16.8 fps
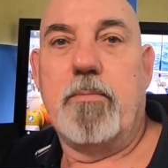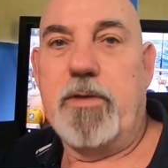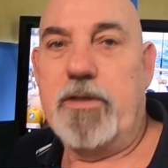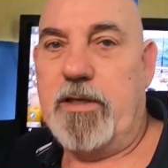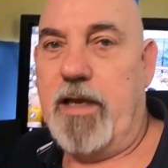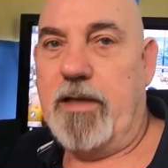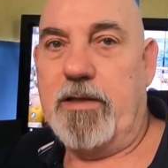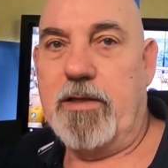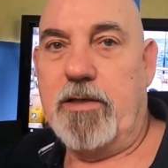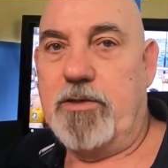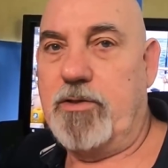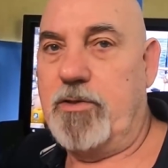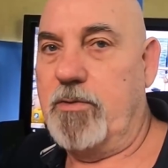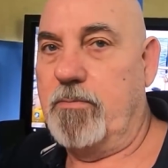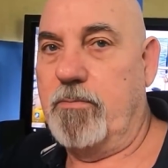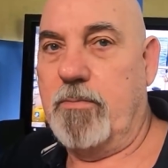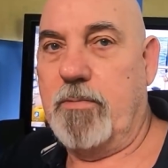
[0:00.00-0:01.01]
But
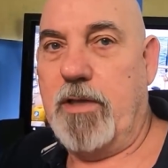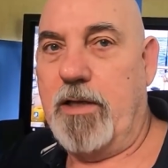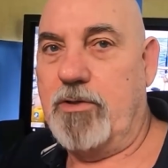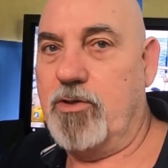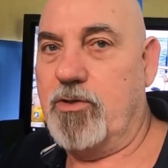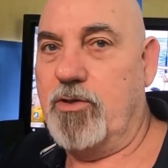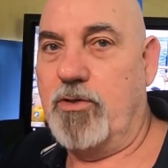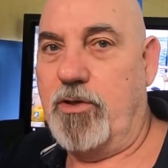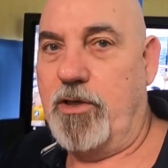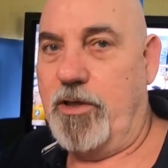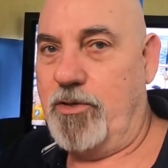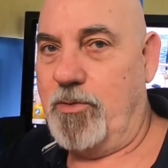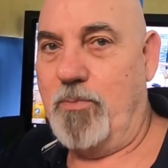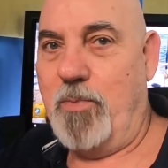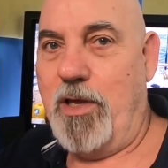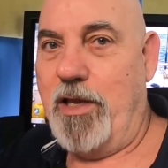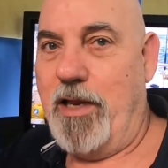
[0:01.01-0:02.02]
that still
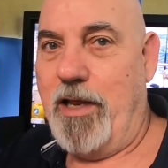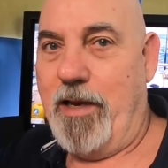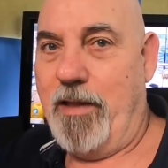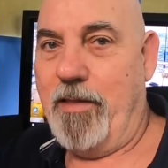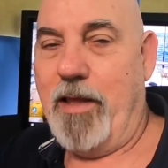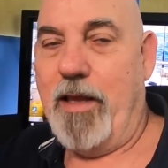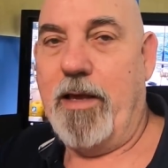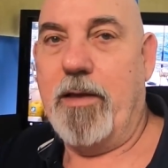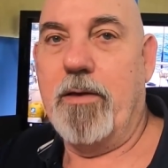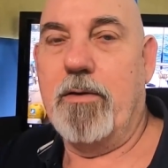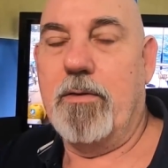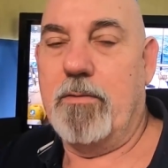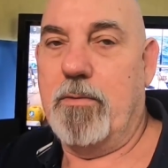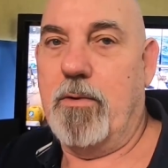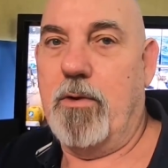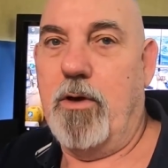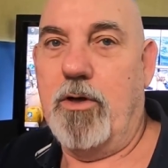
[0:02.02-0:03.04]
doesn't mean anything.
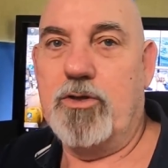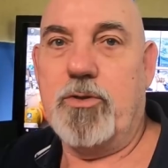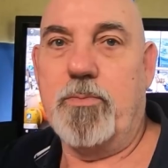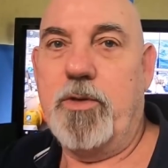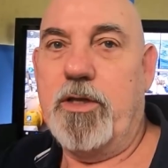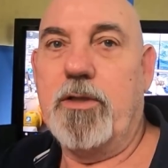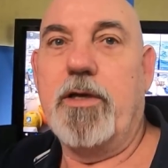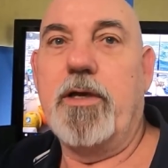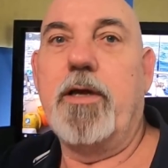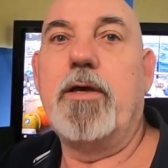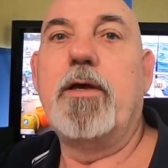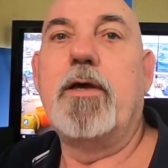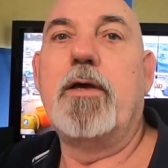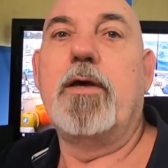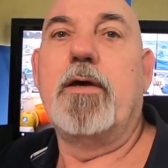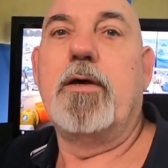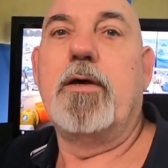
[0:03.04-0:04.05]
Ultimately,
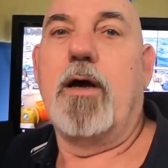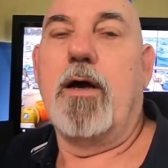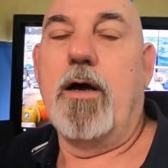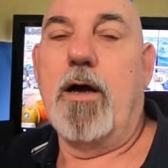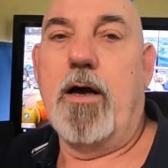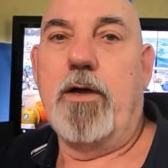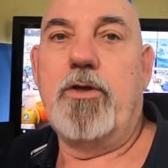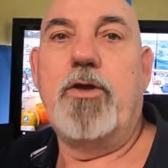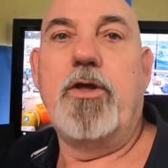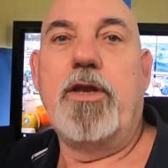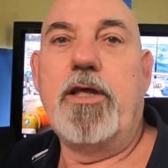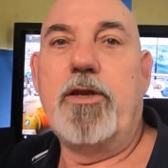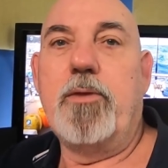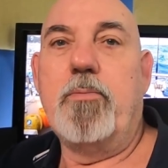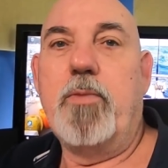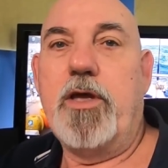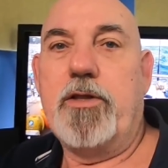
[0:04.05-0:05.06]
you
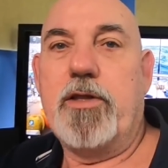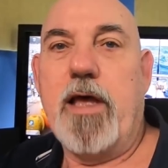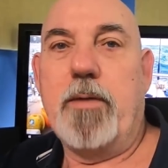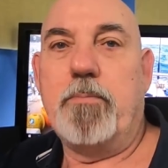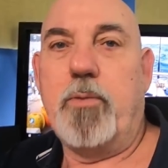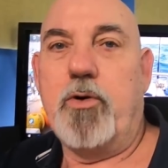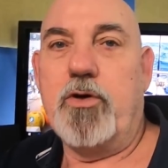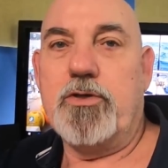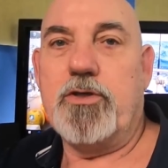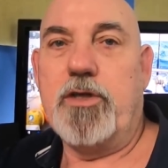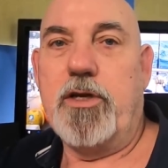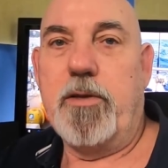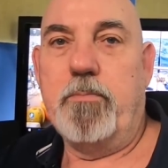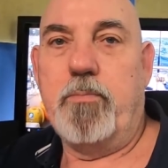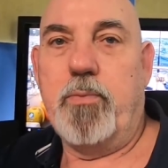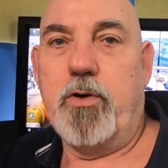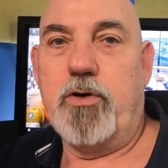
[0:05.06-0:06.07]
need to meet that person
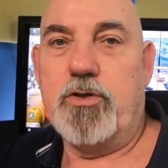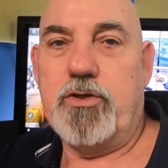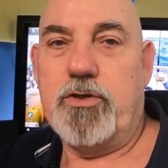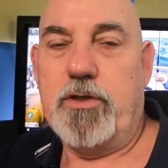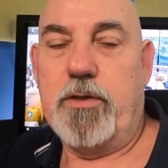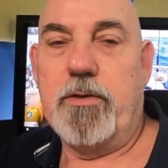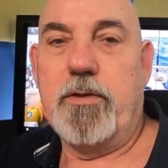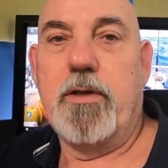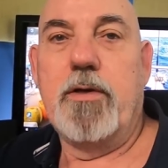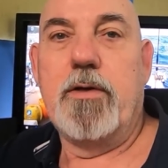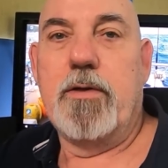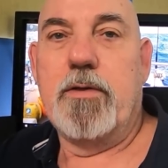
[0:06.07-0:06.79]
in person.